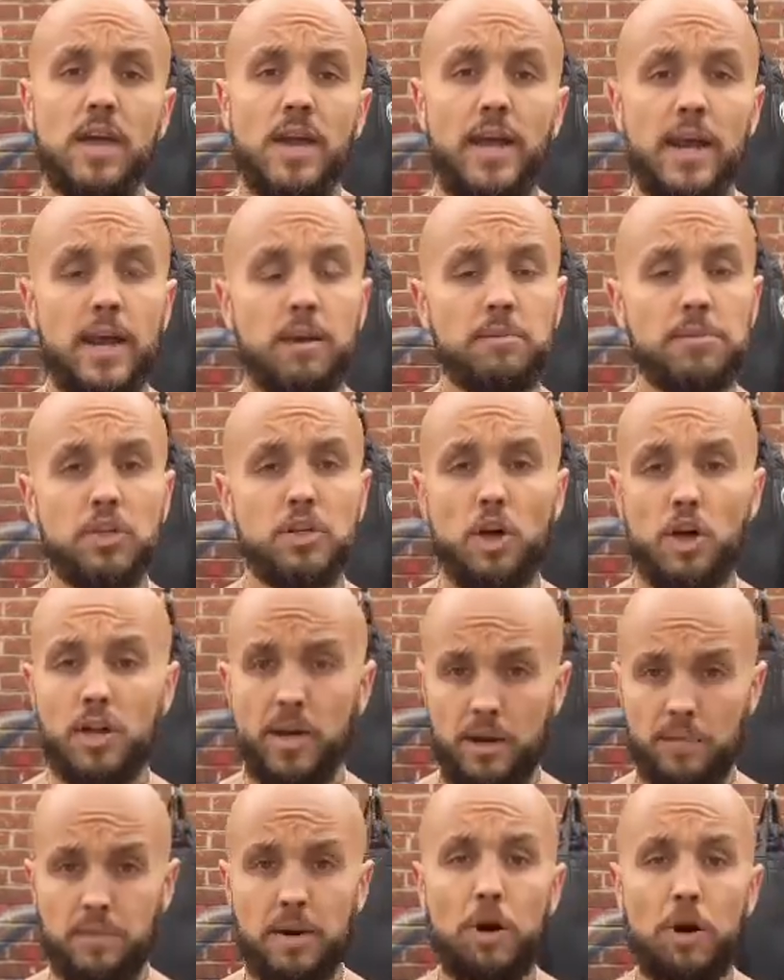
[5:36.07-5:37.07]
And I'm
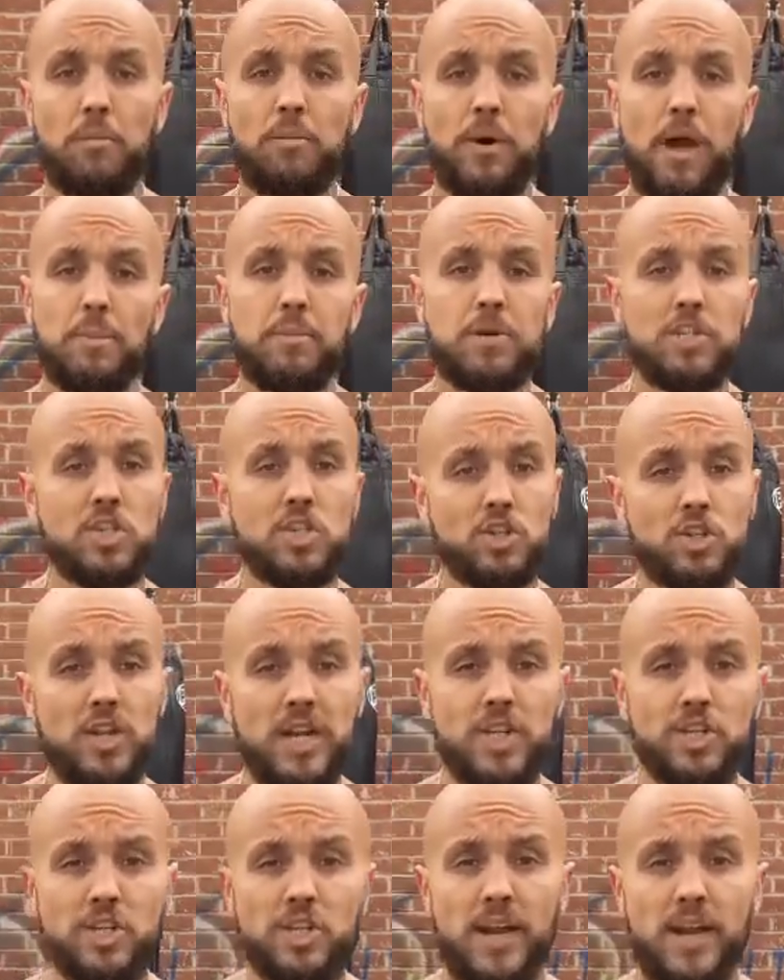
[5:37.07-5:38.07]
talking about proper
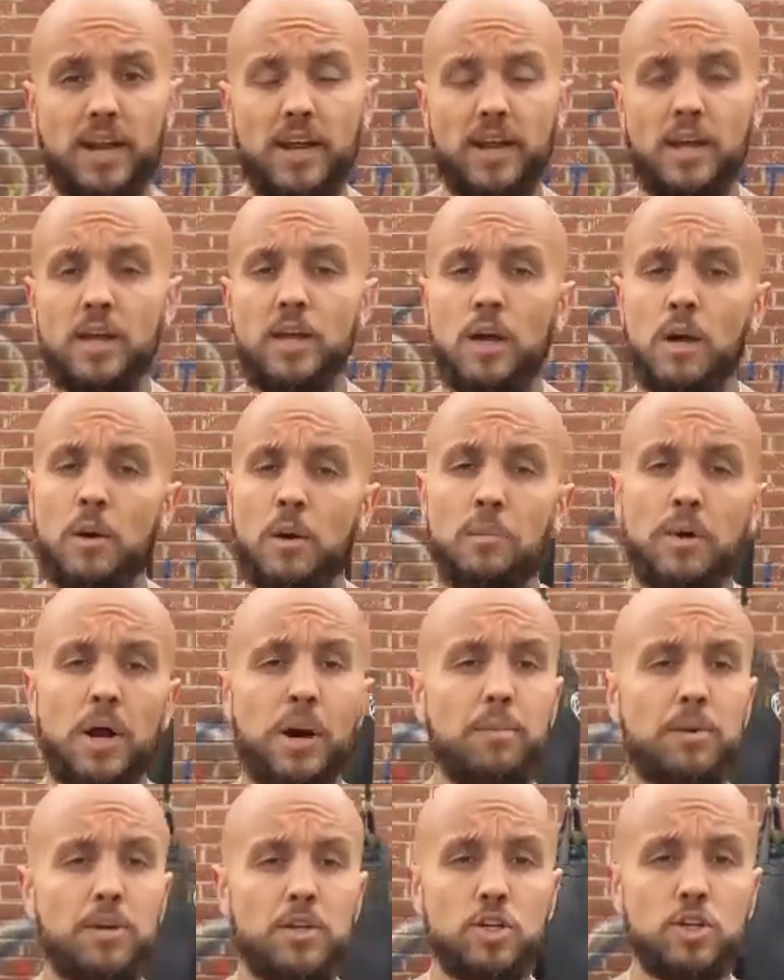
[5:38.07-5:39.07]
strength training,
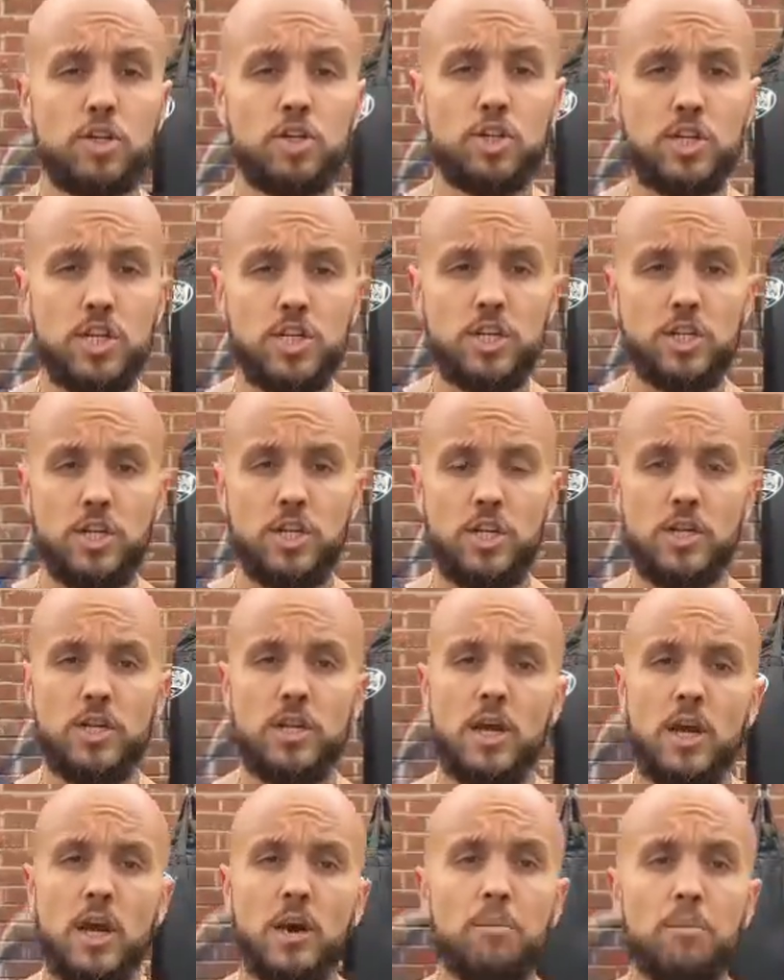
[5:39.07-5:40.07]
proper nutrition,
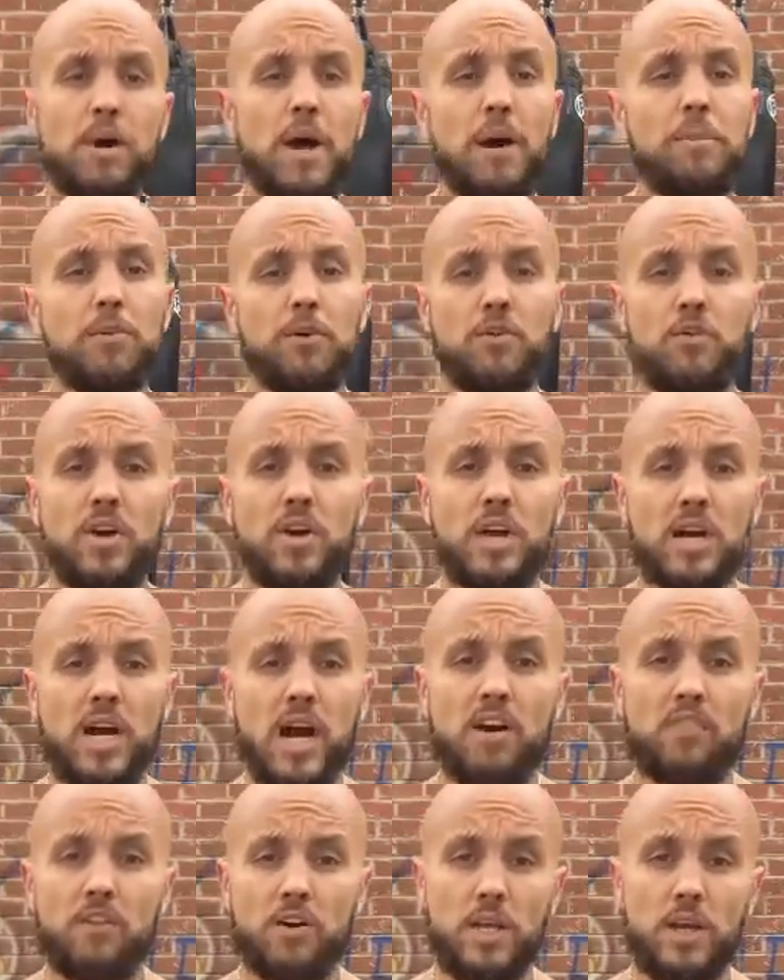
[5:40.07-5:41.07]
proper
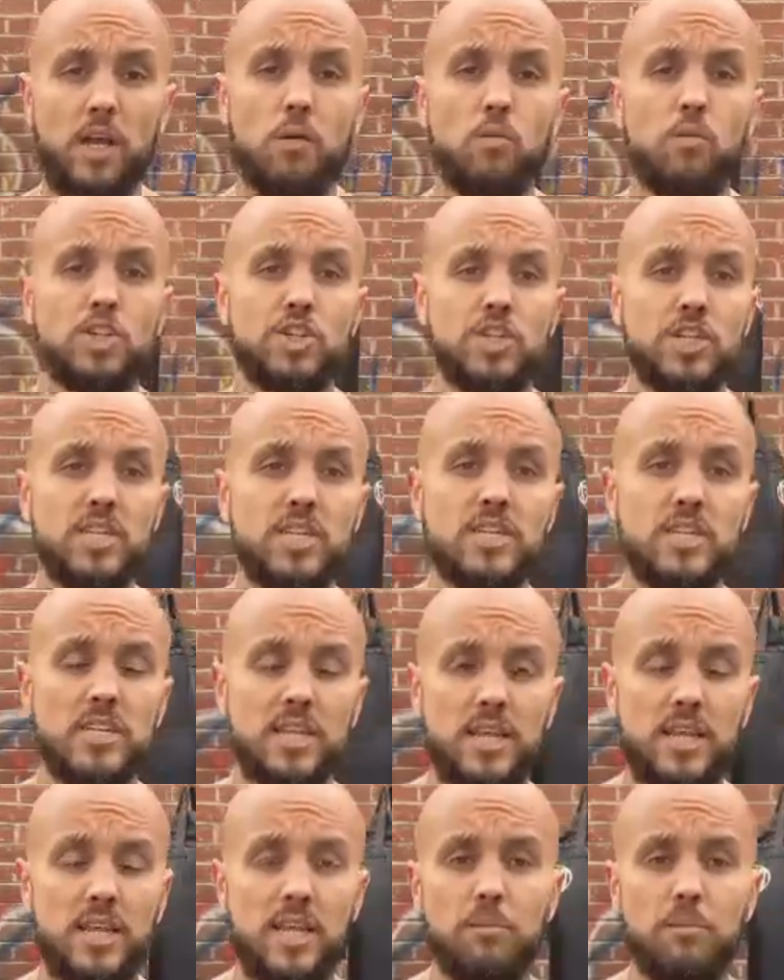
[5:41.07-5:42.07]
recovery, which is
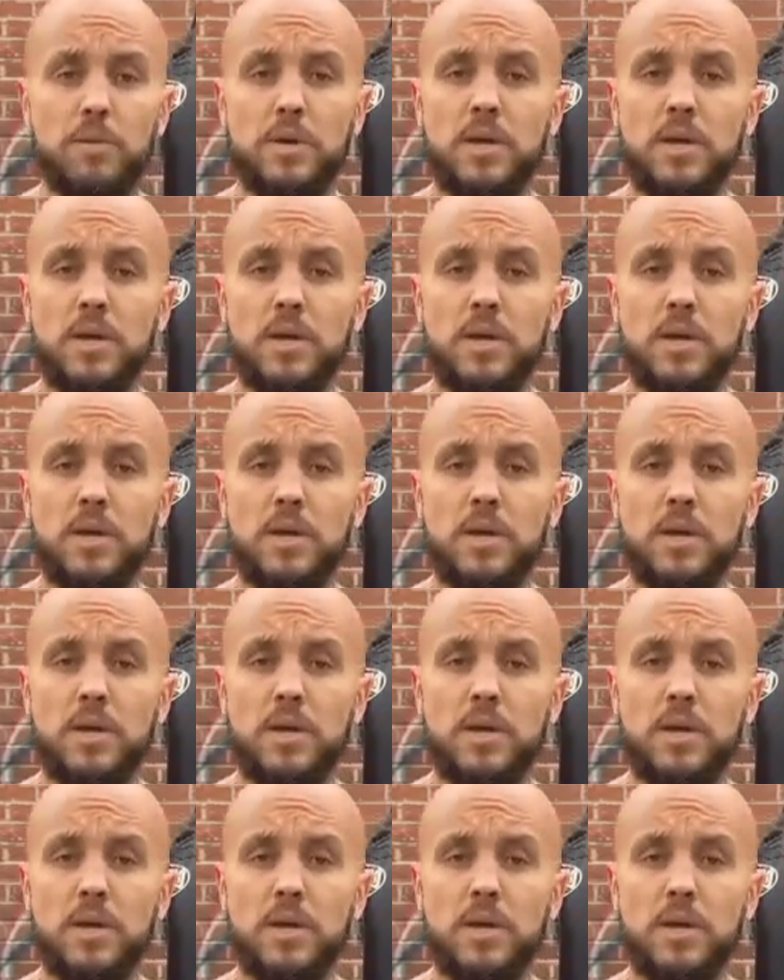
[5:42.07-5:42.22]
sleep